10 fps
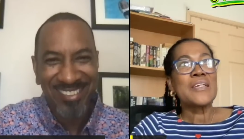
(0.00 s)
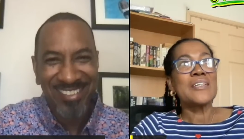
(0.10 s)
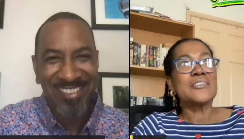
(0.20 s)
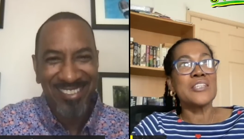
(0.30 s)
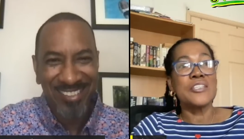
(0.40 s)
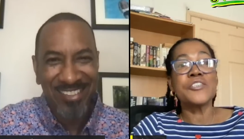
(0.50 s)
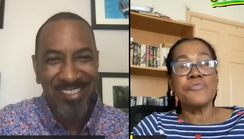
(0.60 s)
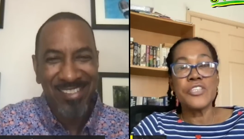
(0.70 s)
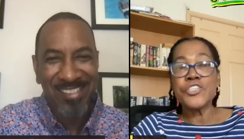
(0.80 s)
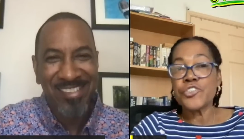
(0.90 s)
Speaker 1: It's
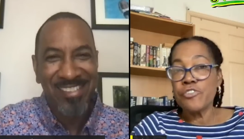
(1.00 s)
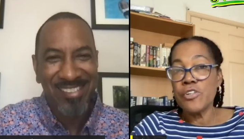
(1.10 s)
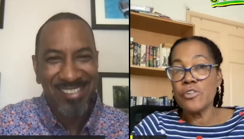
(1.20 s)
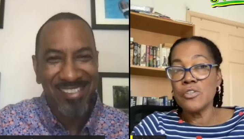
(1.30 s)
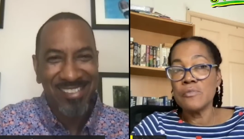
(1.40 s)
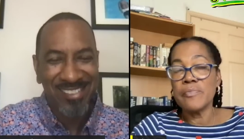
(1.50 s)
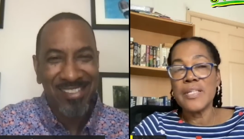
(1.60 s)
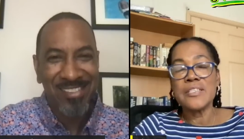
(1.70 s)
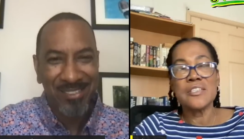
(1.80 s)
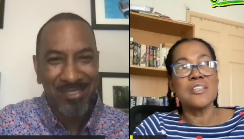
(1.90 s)
French Creole,
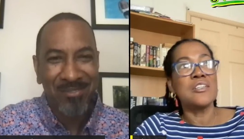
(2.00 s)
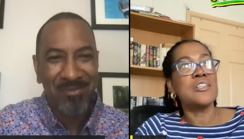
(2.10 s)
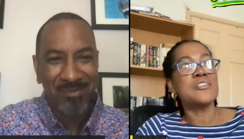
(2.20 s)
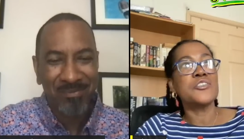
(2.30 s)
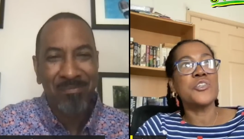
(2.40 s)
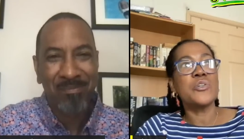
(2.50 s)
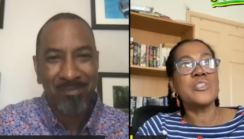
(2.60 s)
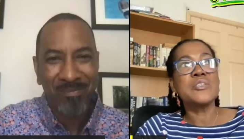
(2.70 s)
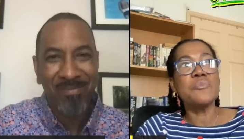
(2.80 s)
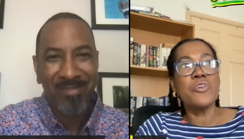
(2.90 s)
basically, so
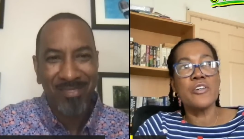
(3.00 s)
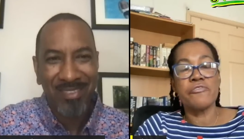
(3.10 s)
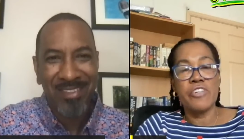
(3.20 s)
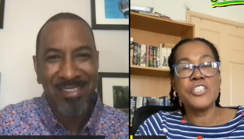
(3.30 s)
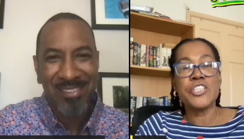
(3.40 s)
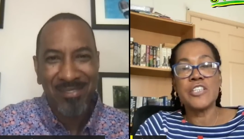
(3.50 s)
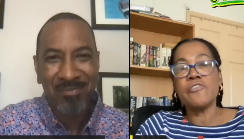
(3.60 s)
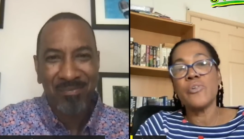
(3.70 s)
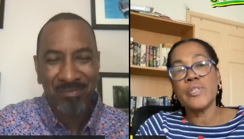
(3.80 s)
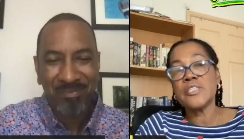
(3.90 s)
it's more French
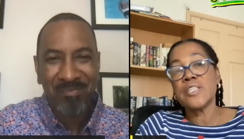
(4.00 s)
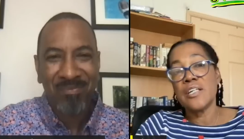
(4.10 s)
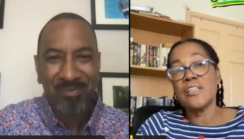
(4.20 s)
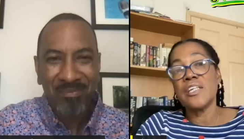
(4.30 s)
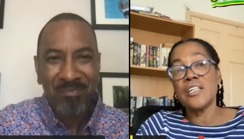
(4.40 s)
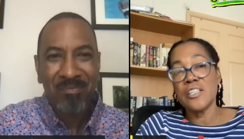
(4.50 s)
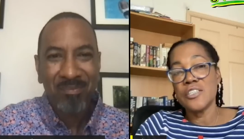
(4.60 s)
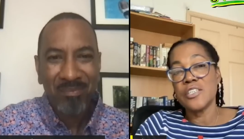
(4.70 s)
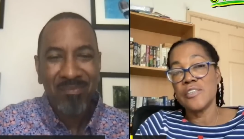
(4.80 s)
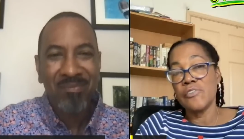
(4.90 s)
influence than
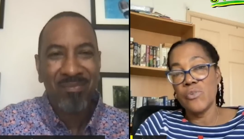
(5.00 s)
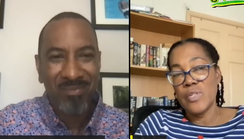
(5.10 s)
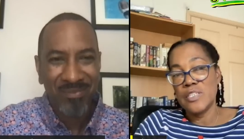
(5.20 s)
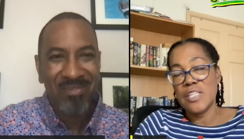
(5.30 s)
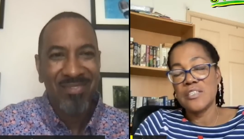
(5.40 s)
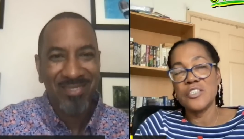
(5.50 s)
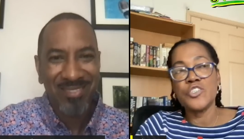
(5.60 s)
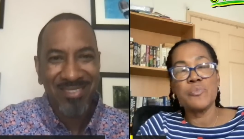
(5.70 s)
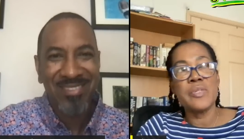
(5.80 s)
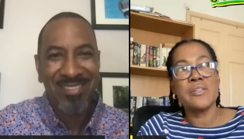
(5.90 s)
English influence, as in
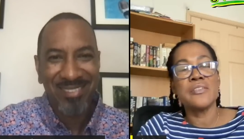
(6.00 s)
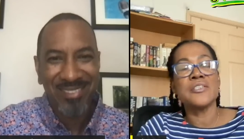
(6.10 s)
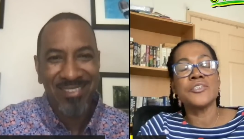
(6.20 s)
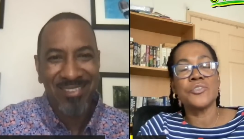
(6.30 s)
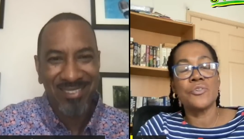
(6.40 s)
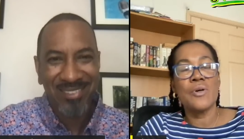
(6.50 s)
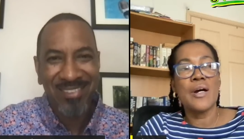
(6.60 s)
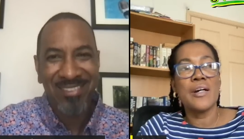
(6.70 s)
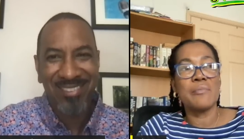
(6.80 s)
Jamaica. So